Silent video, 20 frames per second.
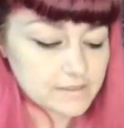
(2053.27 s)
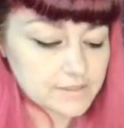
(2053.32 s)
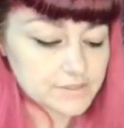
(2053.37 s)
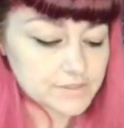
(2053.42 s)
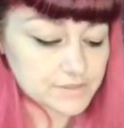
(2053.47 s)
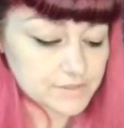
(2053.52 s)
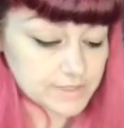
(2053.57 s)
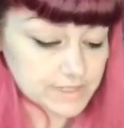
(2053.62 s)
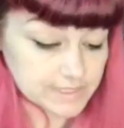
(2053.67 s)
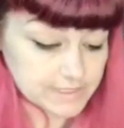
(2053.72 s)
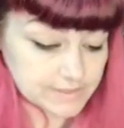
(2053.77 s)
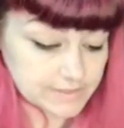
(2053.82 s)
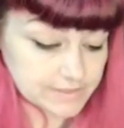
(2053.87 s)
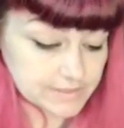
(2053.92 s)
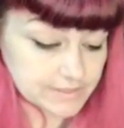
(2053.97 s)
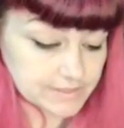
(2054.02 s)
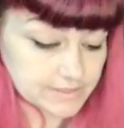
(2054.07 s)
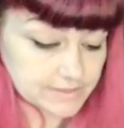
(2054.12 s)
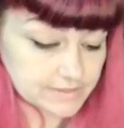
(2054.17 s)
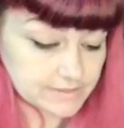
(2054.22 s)

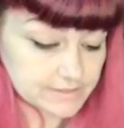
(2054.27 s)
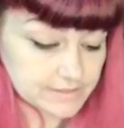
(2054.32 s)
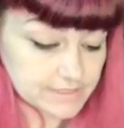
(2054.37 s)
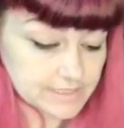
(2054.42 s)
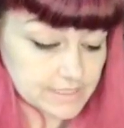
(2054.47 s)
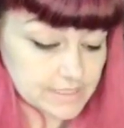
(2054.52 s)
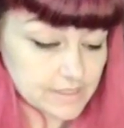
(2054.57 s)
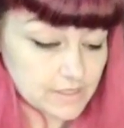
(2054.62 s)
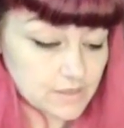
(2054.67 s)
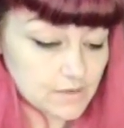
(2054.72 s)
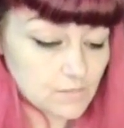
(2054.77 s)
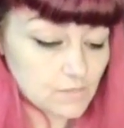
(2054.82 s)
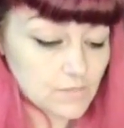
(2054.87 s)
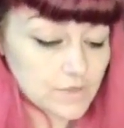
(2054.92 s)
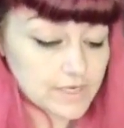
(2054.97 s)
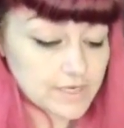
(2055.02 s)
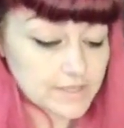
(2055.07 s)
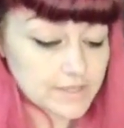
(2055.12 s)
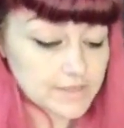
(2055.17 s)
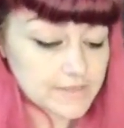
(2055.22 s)
drilled,
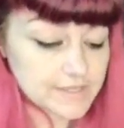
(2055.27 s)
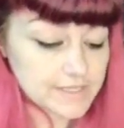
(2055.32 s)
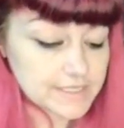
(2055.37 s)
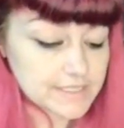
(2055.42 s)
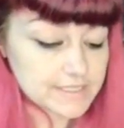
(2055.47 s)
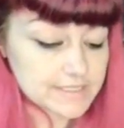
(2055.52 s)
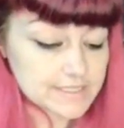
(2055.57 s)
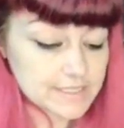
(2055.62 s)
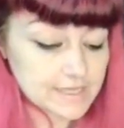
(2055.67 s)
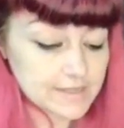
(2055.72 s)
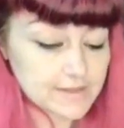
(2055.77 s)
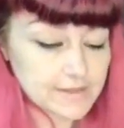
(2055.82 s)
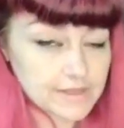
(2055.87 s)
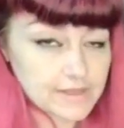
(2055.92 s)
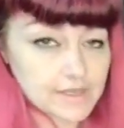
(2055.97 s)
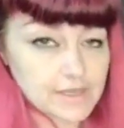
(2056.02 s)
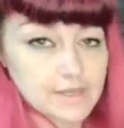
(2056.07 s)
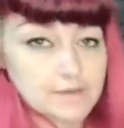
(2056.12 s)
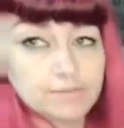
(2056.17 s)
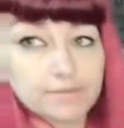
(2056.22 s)
one of the things
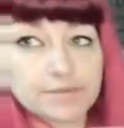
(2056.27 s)
I